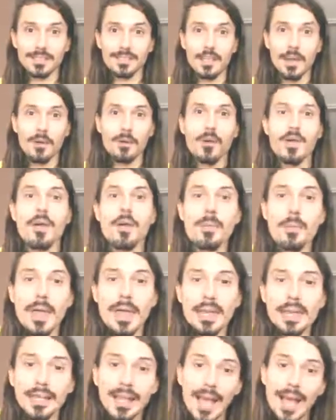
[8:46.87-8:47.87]
So
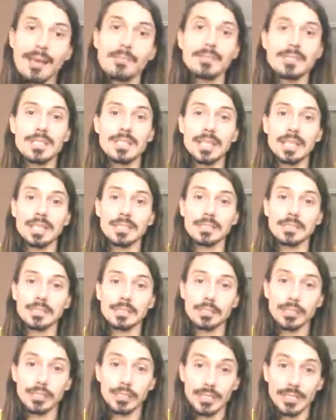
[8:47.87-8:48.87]
they encapsulate
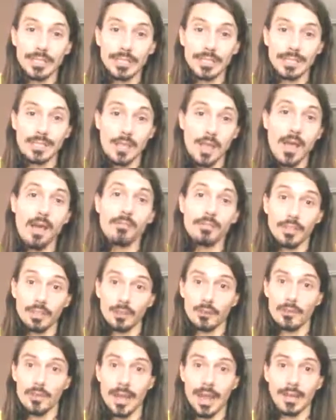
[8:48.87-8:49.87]
the goodness of the
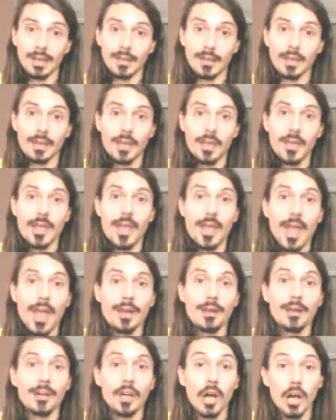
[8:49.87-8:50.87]
Creator
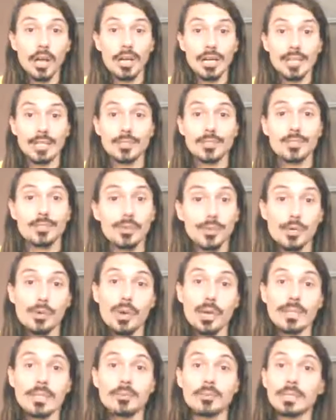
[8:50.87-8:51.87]
and are guardians
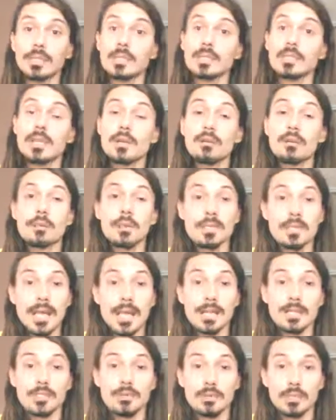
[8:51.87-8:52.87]
to it, because they will
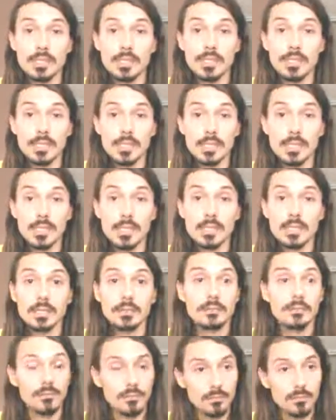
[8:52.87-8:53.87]
protect what is,
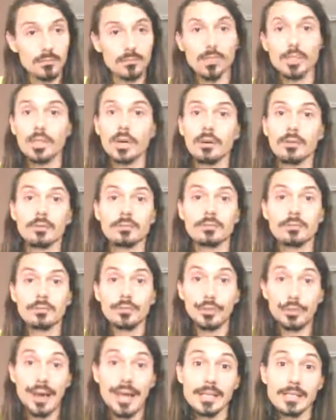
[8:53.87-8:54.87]

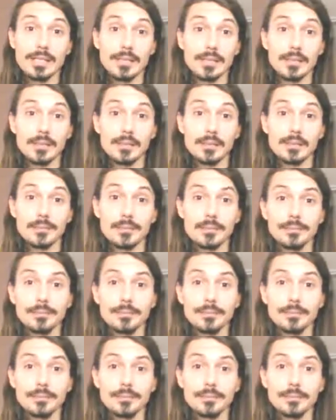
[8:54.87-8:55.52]
their essence.